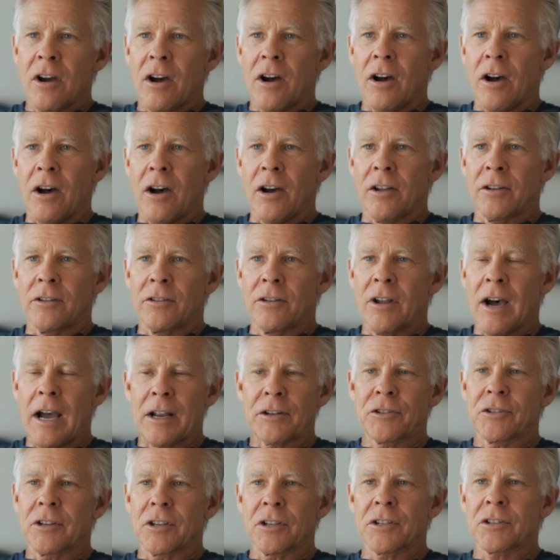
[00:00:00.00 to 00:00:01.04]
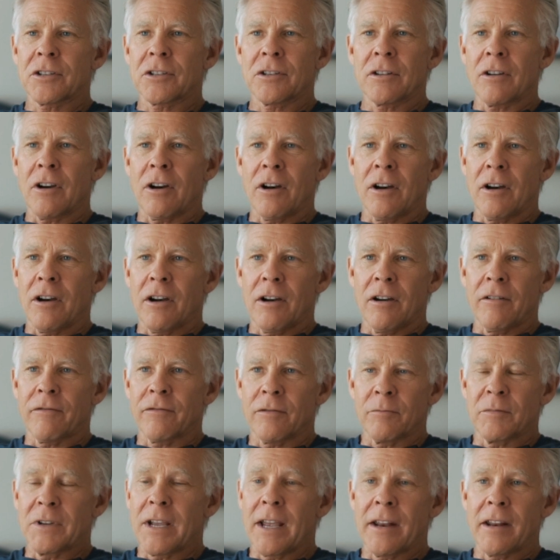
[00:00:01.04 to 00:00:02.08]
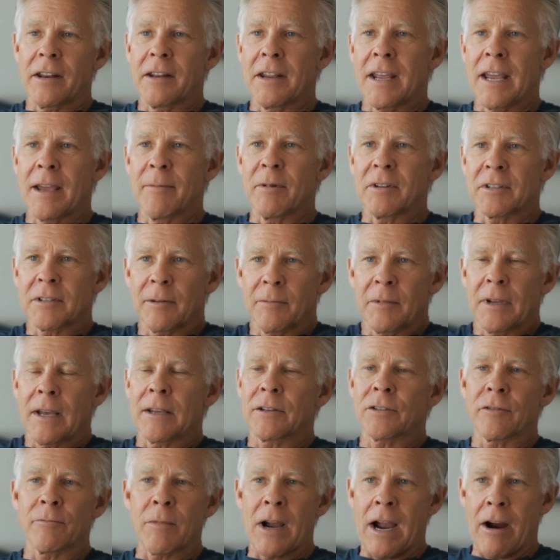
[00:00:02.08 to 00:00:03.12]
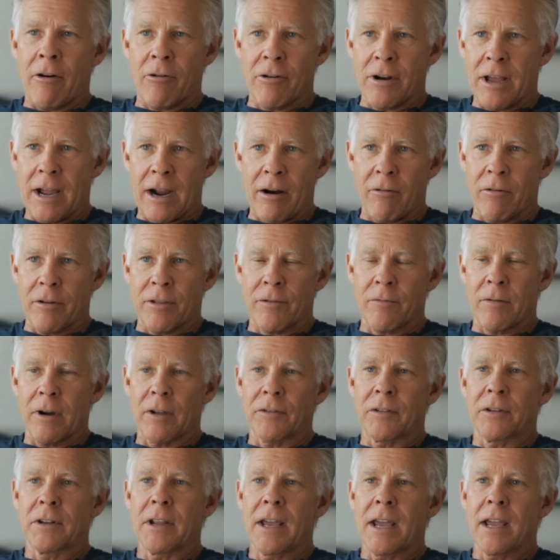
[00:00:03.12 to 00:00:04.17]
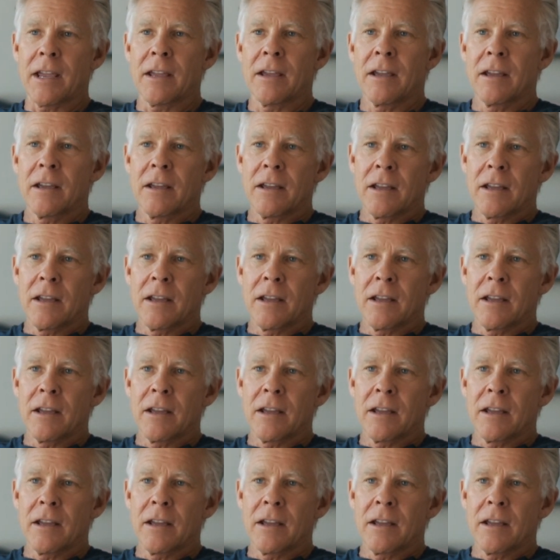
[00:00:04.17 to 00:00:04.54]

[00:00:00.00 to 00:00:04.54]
uh, not just uh, from day to day, but sometimes from hour to hour throughout the day.